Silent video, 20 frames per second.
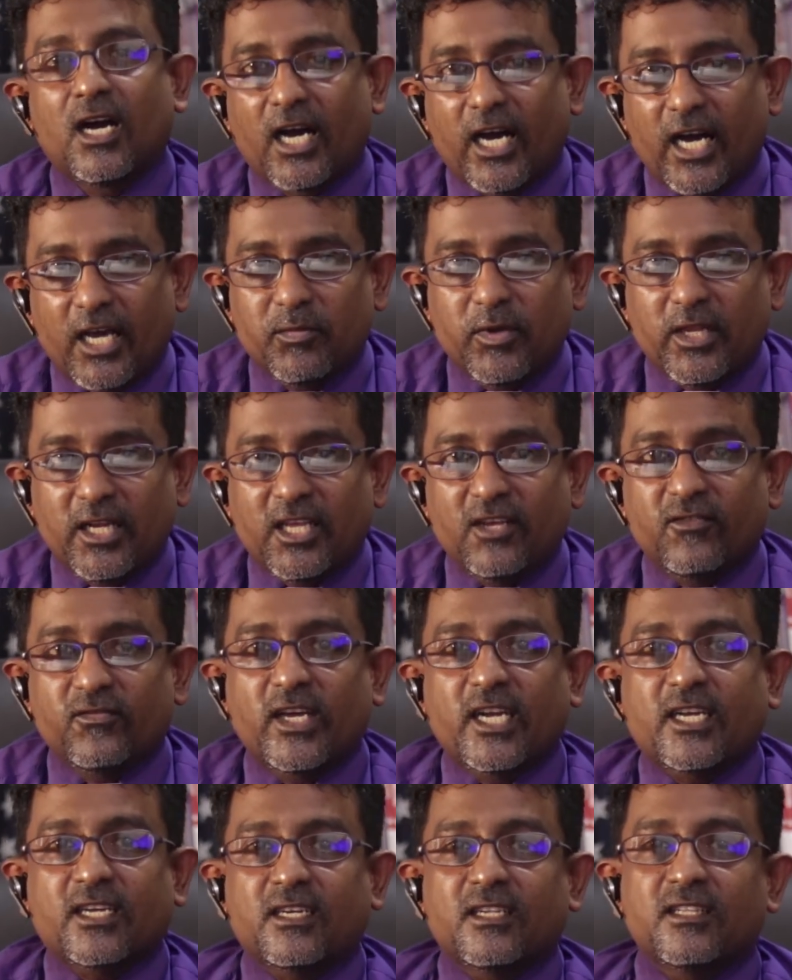I believe
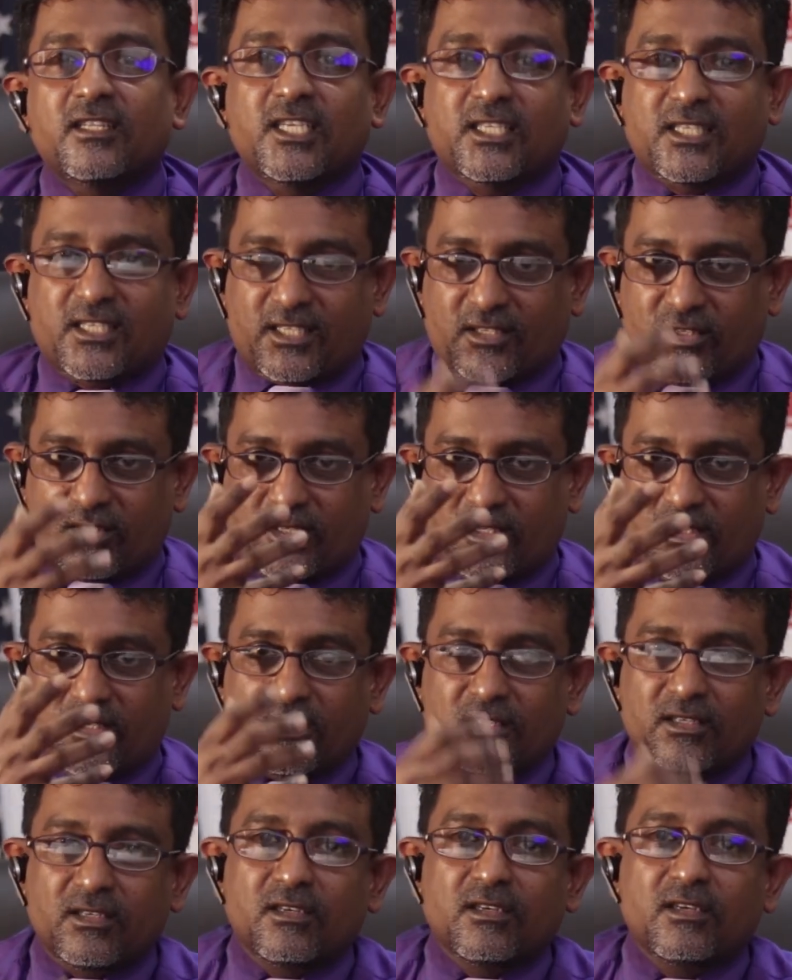that this
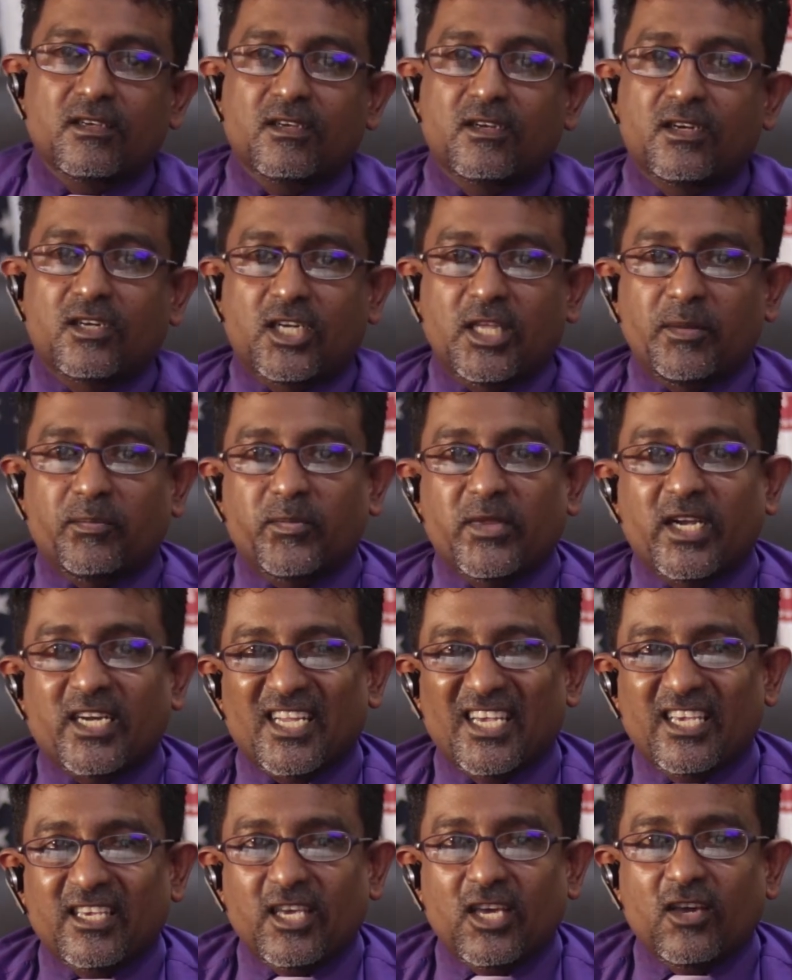tip that
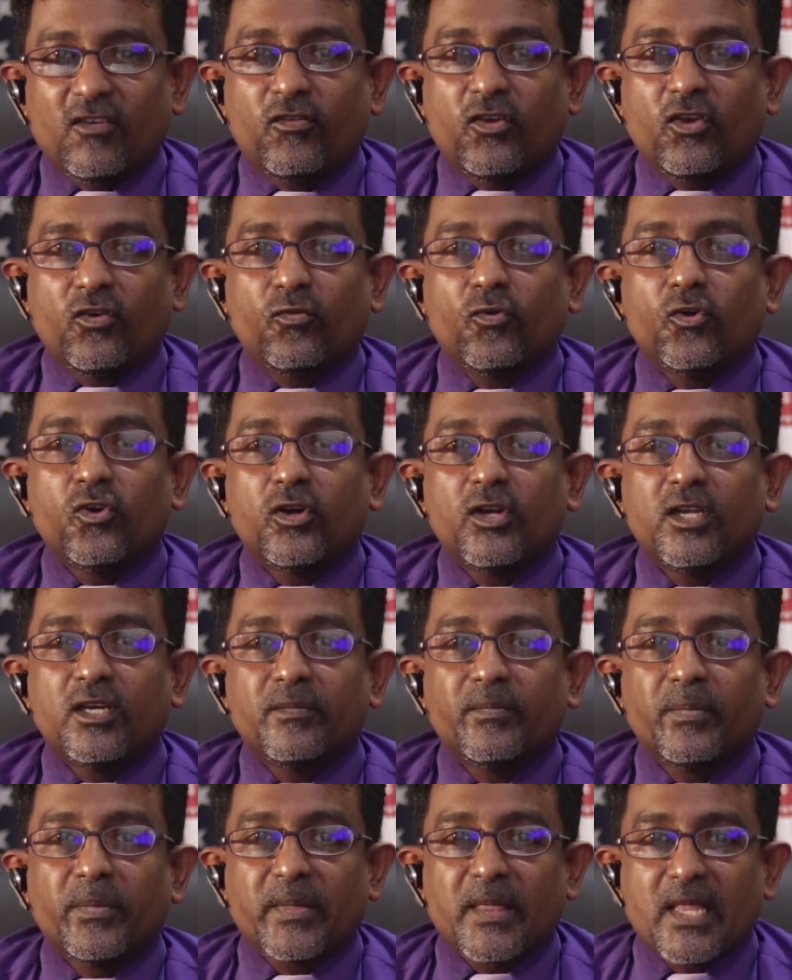I gave you would
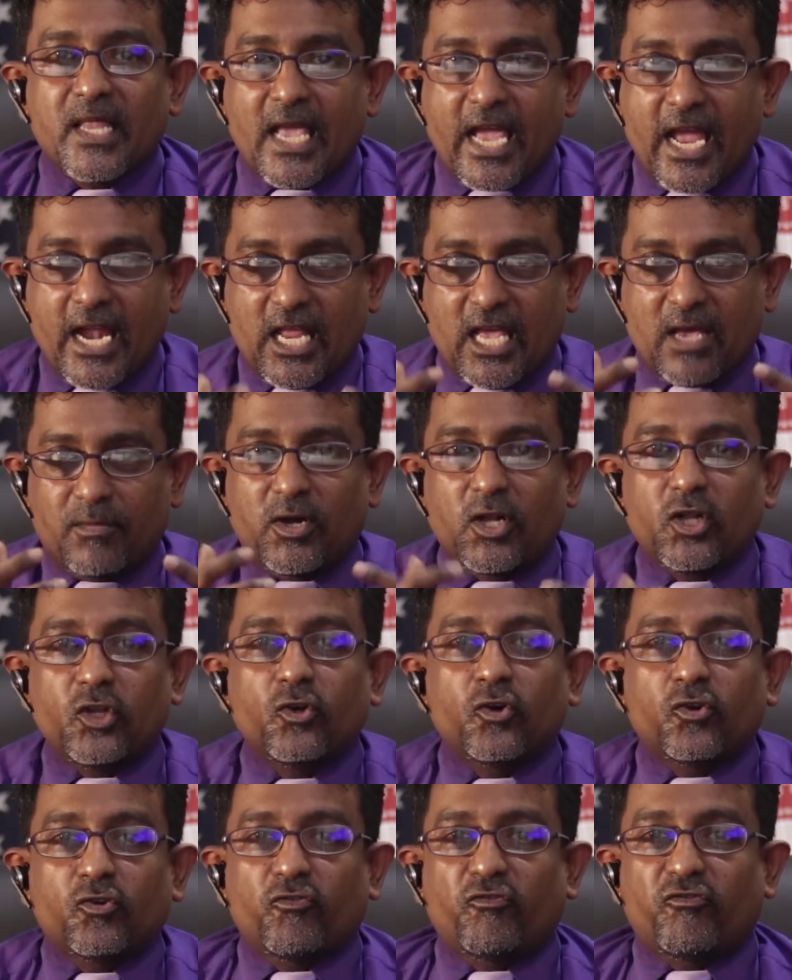enable
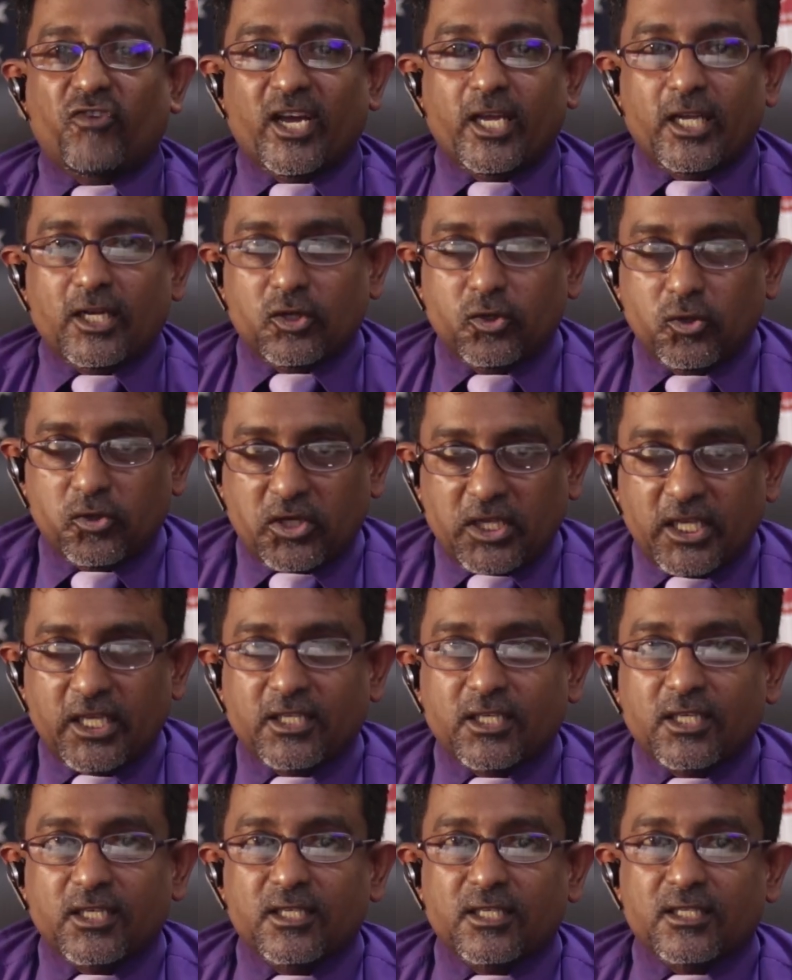you to find good
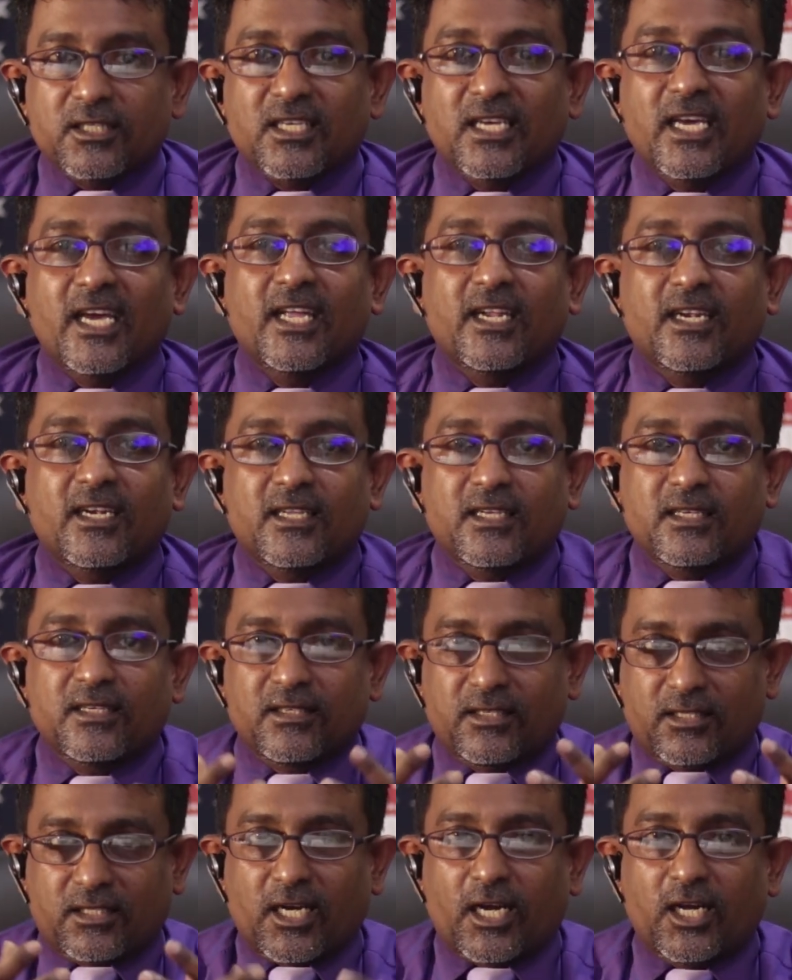teachers and
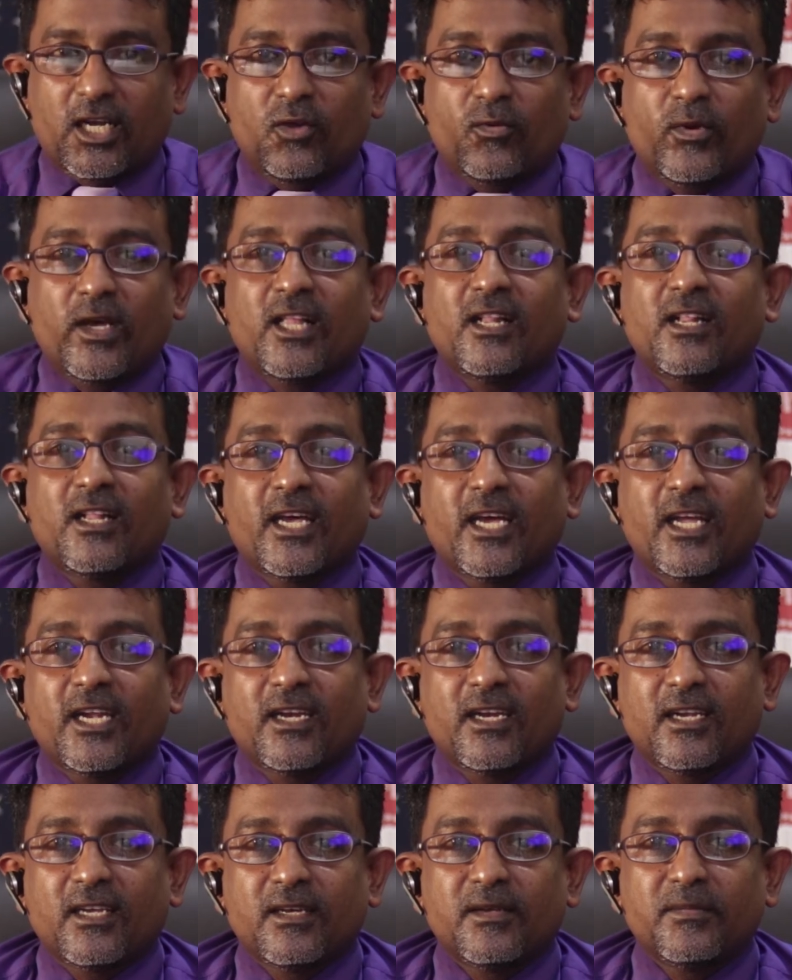study well
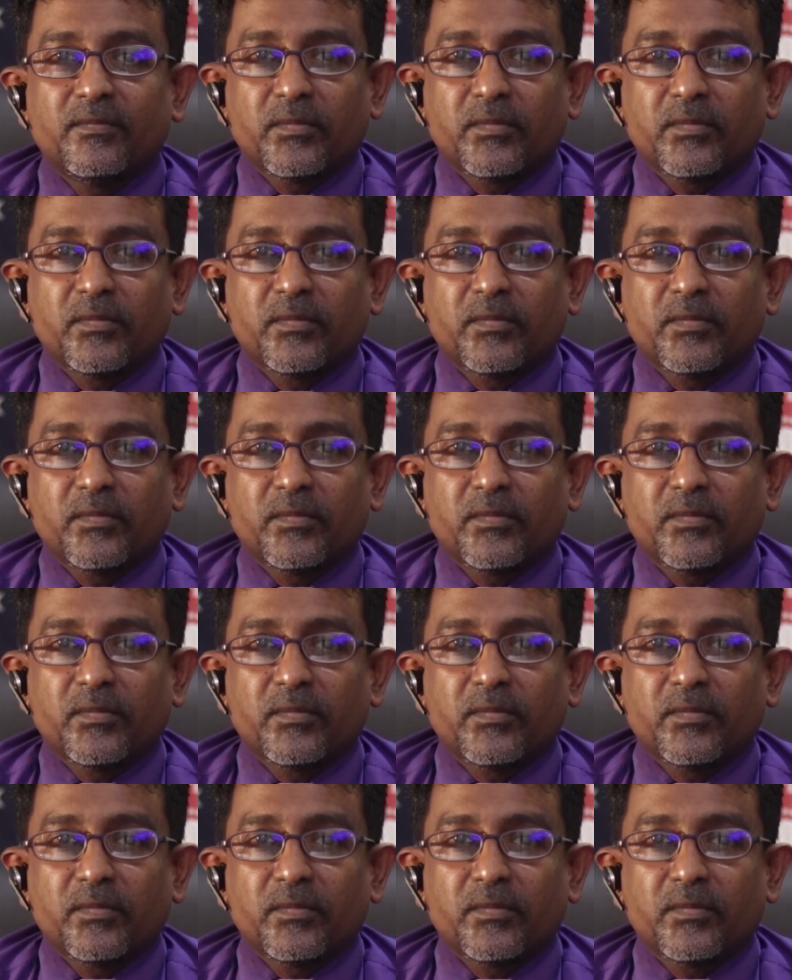and